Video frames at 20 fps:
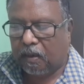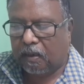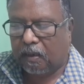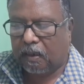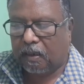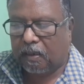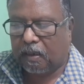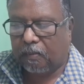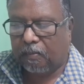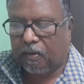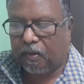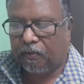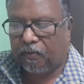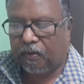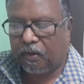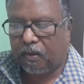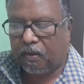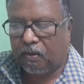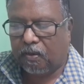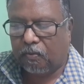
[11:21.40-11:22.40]
The
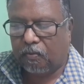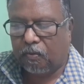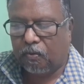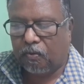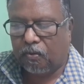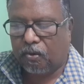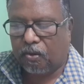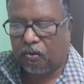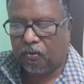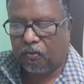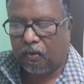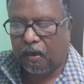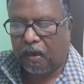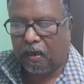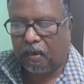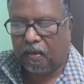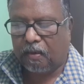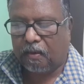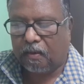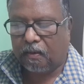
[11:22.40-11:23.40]
seminiferous tubules
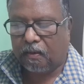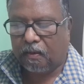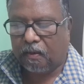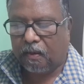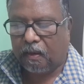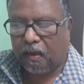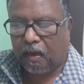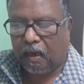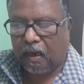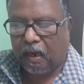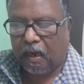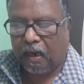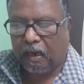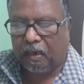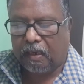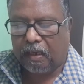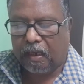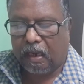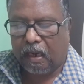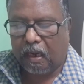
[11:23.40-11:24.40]
unite
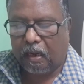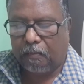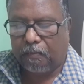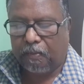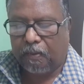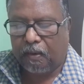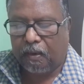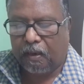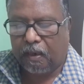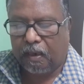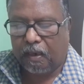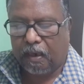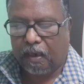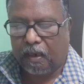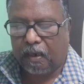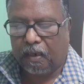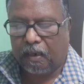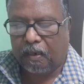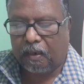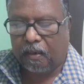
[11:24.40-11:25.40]
at the upper
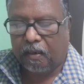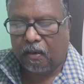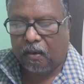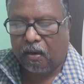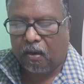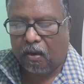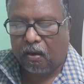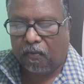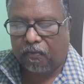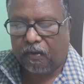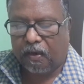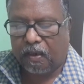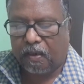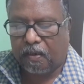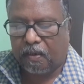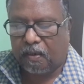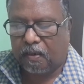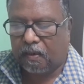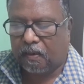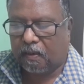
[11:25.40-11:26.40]
end of
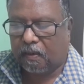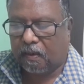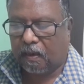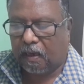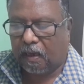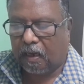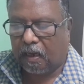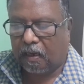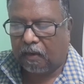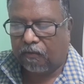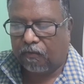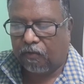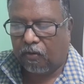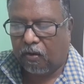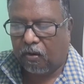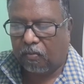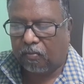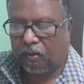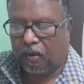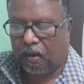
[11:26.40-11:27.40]
testis and
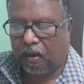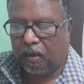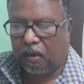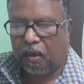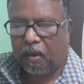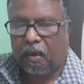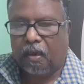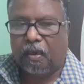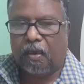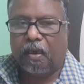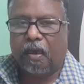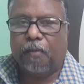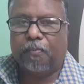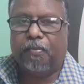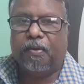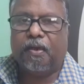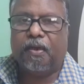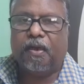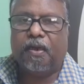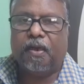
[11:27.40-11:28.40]
form the
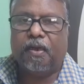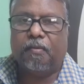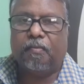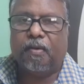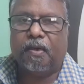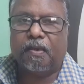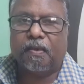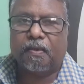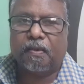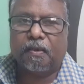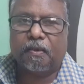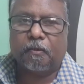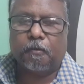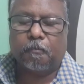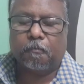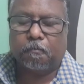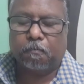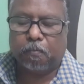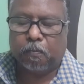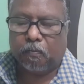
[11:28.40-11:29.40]
epididymis.
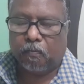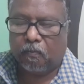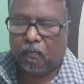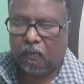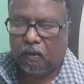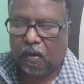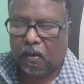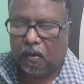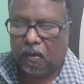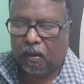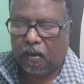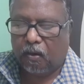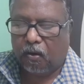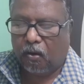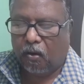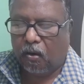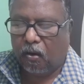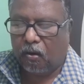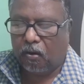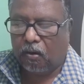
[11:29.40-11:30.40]
They
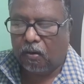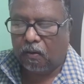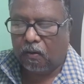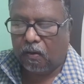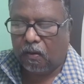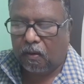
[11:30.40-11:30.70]
all